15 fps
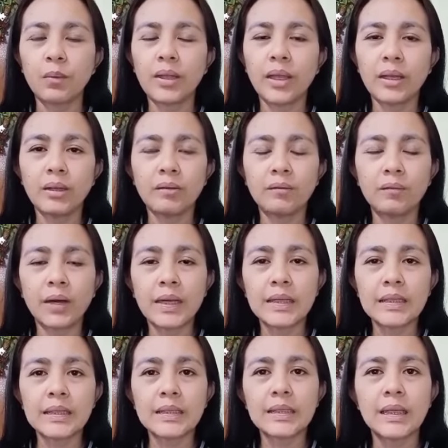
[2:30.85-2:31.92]
we can
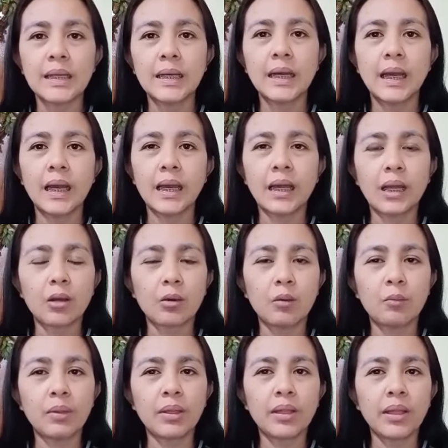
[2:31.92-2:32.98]
advise
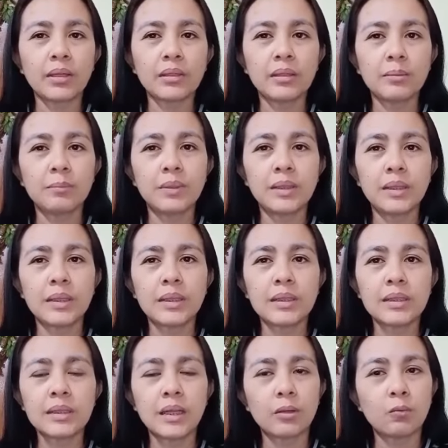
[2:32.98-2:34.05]
aerobic
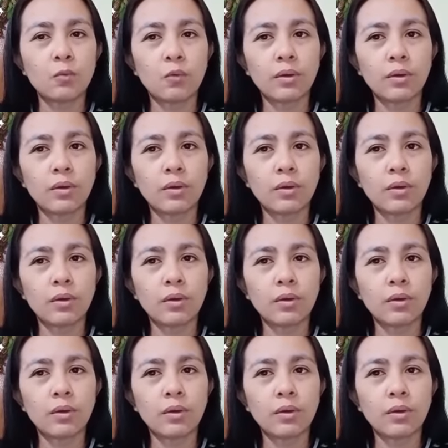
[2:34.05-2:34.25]
activities like